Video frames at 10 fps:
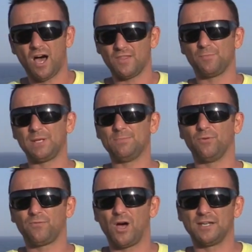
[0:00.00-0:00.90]
other people
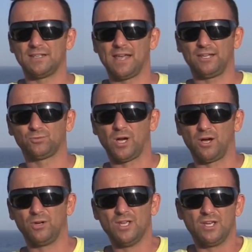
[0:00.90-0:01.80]
finding that as
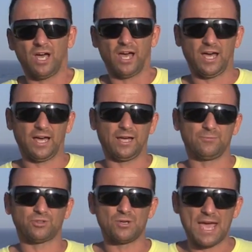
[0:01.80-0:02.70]
well.
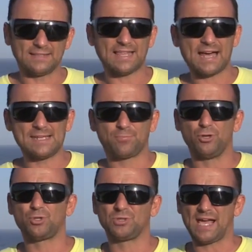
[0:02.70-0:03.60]
So yeah, Dany
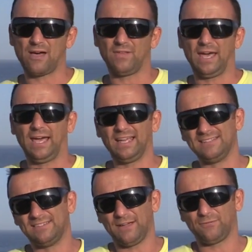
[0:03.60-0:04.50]
Bruch was out there
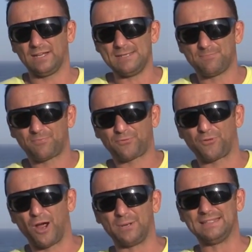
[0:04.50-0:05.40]
and definitely
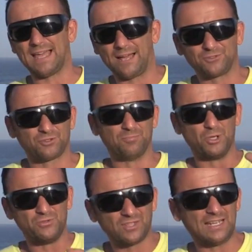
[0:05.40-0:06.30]
throwing down some
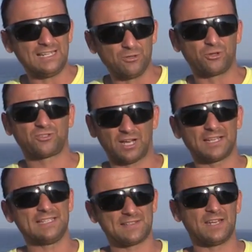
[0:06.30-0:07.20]
moves, and he looks
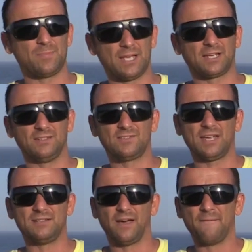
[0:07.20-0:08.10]
like he's going to be a
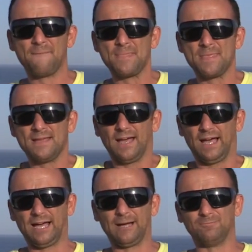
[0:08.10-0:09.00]
contender.
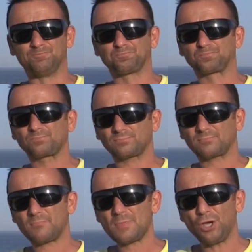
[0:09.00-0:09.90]

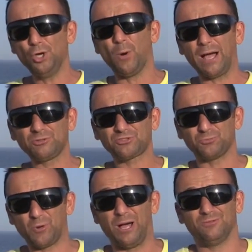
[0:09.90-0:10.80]
Who else?
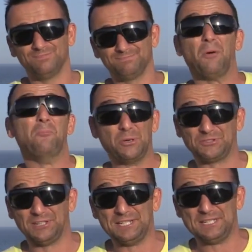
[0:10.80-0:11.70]
Well,
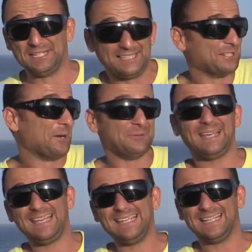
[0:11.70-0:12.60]
Mussolini. You know,
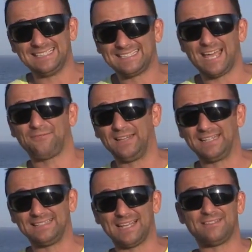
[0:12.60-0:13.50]
he is definitely a
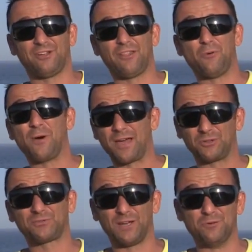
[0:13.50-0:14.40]
contender. Although when I
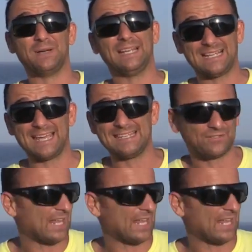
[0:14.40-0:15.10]
was filming again the other